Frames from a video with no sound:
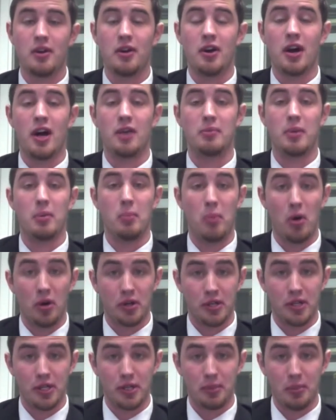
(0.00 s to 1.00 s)
I'm a
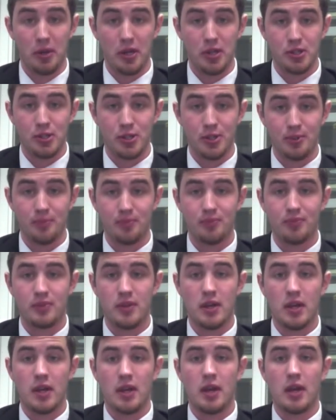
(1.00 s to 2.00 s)
marketing major
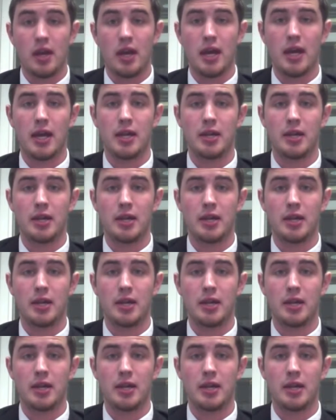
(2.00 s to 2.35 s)
and